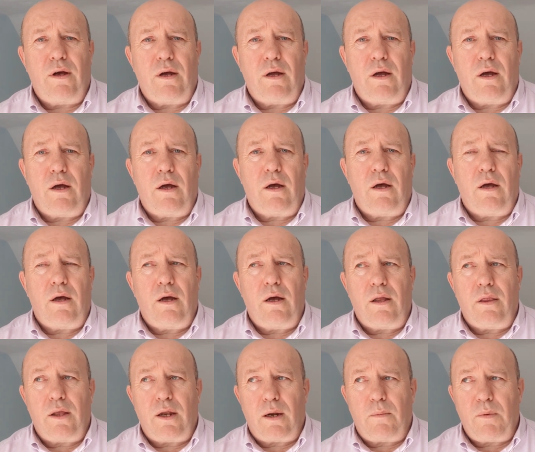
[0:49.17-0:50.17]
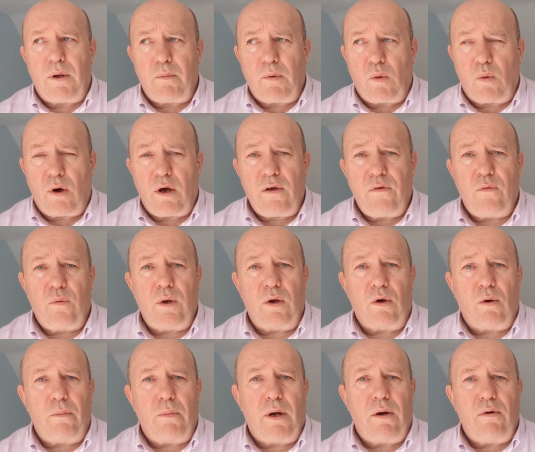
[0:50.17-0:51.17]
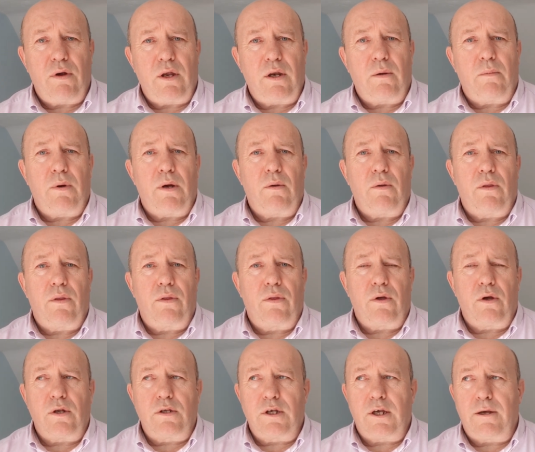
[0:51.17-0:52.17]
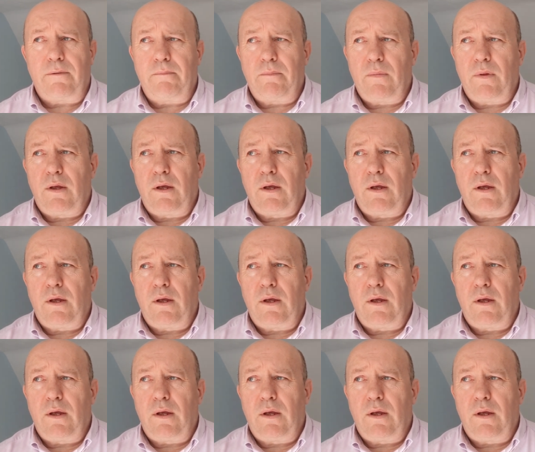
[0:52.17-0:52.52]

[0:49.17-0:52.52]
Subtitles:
and then I met my wife. We got married about 30,